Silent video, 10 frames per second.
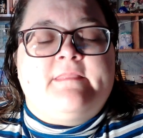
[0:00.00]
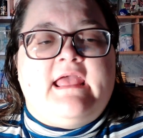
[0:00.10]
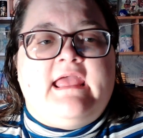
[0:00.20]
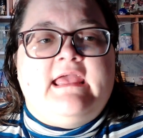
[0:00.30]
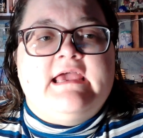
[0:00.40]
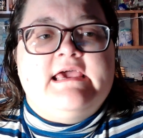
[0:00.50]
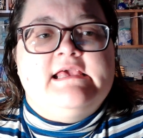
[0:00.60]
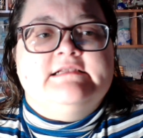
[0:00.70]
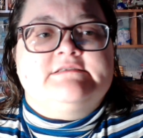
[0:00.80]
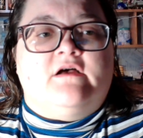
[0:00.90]

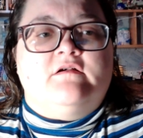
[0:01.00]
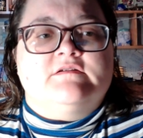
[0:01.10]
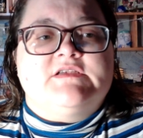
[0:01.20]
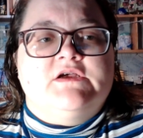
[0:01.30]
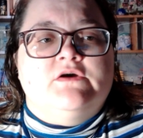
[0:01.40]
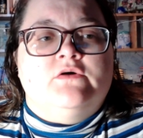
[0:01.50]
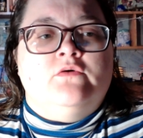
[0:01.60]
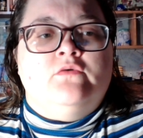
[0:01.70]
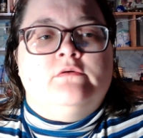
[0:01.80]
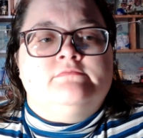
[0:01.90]
and
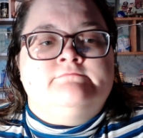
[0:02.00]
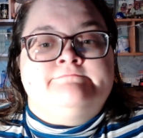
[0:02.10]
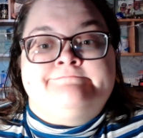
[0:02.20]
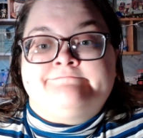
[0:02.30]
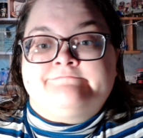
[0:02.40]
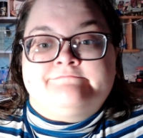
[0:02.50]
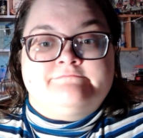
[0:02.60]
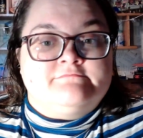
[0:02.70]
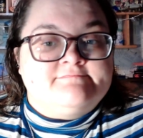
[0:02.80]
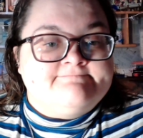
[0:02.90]
also
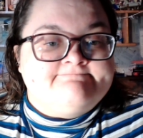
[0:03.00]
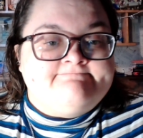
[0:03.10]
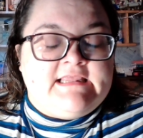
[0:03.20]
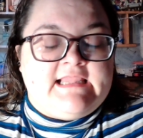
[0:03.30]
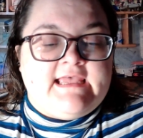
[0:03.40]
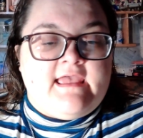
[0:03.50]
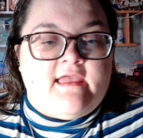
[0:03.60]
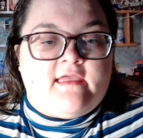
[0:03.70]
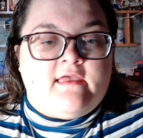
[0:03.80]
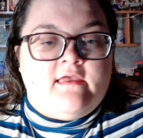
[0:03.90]

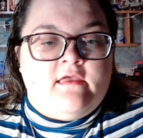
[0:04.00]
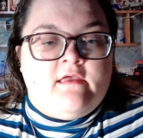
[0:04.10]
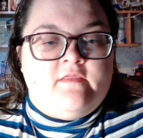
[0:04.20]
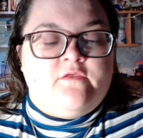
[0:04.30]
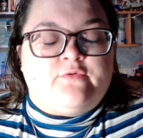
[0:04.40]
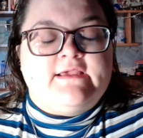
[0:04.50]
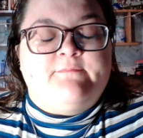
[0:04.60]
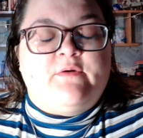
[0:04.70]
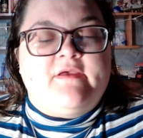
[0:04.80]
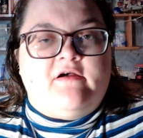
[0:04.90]
like
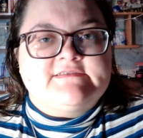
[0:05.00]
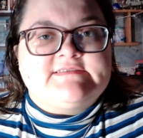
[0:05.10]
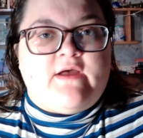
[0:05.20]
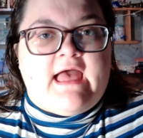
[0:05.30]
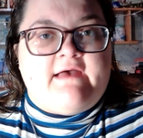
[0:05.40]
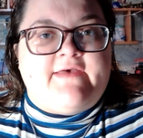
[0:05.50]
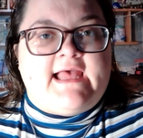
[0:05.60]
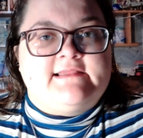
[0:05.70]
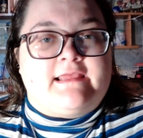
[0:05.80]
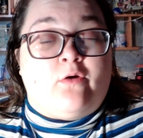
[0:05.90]
but we also have
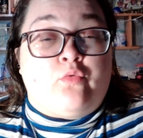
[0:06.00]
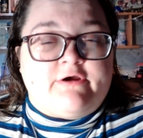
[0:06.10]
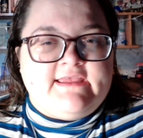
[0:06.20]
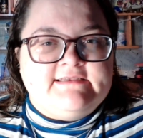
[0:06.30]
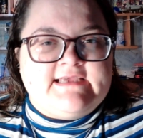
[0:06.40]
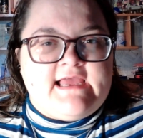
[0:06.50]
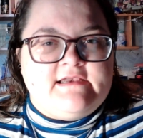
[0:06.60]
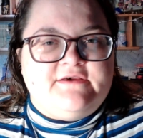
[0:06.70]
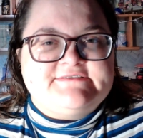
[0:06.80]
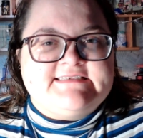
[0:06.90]
had like a working
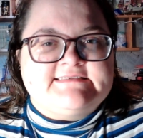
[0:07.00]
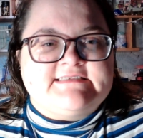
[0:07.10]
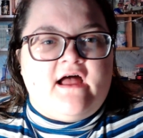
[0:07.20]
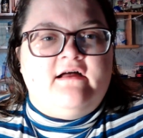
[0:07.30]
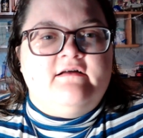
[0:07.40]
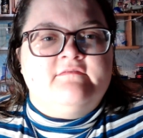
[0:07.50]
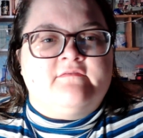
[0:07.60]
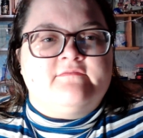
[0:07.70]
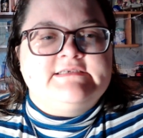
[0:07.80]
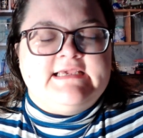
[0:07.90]
diagnosis
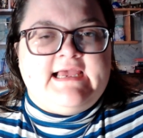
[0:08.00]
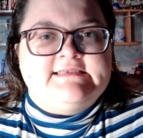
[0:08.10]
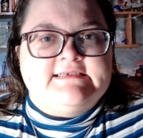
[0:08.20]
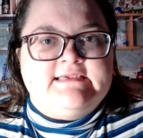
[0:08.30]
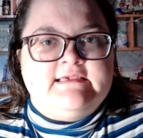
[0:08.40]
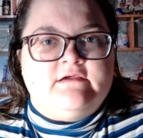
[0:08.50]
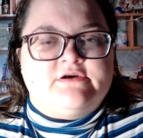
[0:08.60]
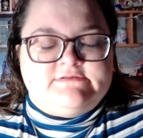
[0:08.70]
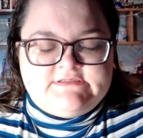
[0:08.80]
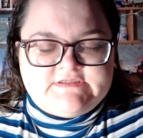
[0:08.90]
of DID
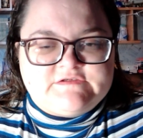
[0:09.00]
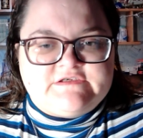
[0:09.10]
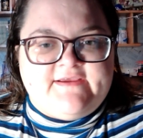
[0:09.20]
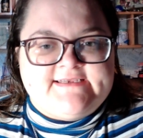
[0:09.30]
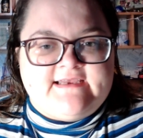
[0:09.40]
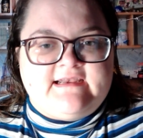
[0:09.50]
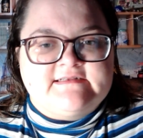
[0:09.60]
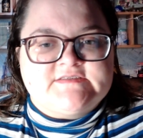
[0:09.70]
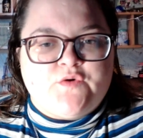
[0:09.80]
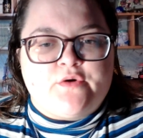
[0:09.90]
or dissociative identity
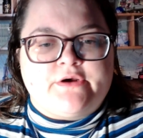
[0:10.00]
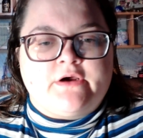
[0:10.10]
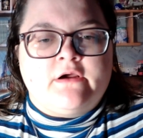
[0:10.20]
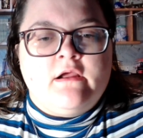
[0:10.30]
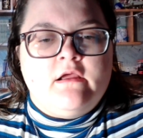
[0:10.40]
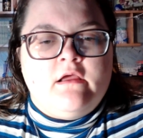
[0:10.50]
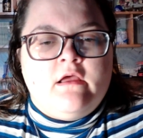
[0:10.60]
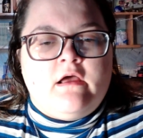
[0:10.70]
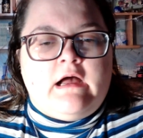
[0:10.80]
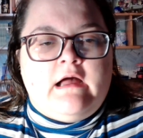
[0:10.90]
disorder,
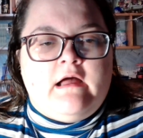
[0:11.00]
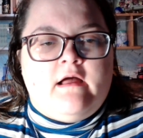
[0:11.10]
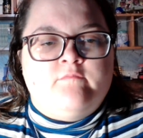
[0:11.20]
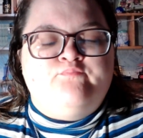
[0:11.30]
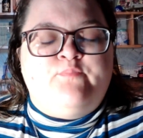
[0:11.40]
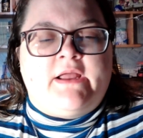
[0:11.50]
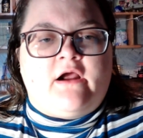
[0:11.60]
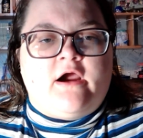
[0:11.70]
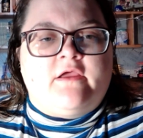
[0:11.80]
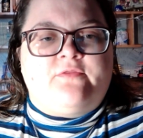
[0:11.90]
but
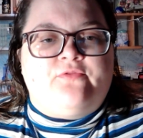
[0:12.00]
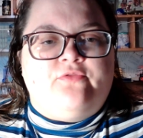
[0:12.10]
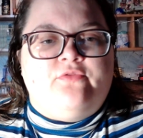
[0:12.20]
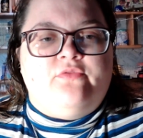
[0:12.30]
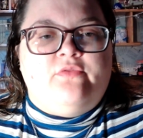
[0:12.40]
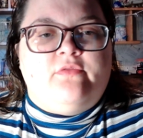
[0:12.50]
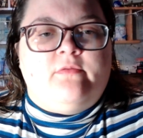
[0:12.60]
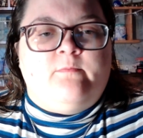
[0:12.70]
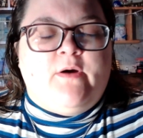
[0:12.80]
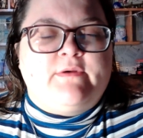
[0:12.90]

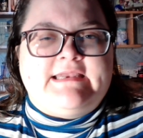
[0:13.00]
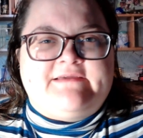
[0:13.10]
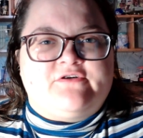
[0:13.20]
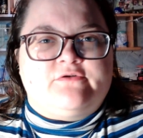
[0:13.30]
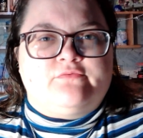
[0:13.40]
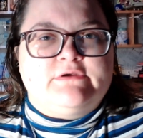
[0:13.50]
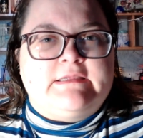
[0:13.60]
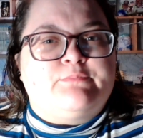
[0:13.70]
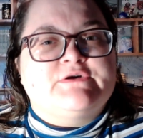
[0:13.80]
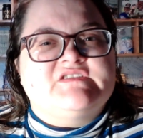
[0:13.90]
we never really
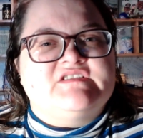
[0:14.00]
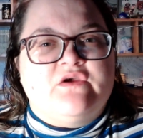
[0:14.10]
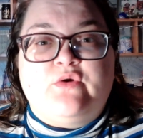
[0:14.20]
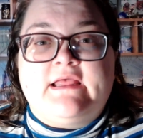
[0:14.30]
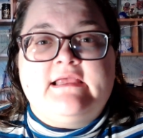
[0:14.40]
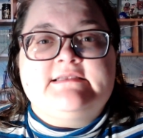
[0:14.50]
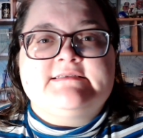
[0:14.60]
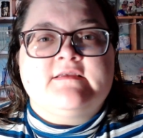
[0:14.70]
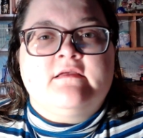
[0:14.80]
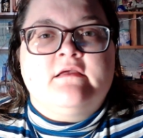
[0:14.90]
pursued it.